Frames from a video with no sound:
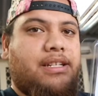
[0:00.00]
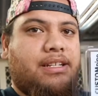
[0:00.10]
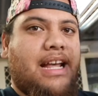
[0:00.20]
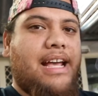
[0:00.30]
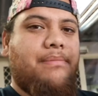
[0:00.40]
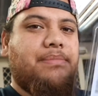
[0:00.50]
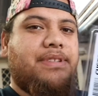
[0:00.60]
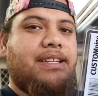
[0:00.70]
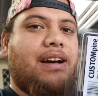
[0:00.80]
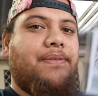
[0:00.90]
tape
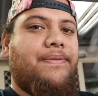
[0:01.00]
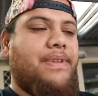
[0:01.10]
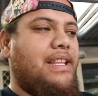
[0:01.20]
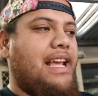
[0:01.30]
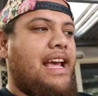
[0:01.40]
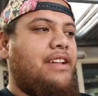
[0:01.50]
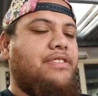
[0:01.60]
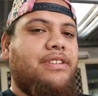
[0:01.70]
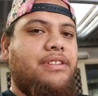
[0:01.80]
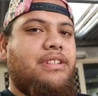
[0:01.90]
stuff for the
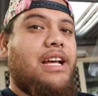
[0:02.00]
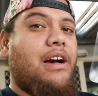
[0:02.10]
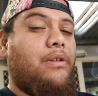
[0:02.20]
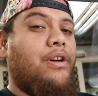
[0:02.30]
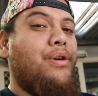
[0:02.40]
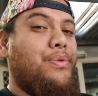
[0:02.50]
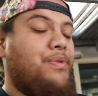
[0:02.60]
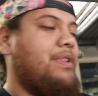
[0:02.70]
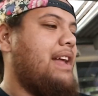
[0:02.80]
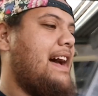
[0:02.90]
edges. I'll go
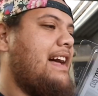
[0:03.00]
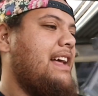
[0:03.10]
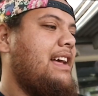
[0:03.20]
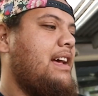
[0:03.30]
through that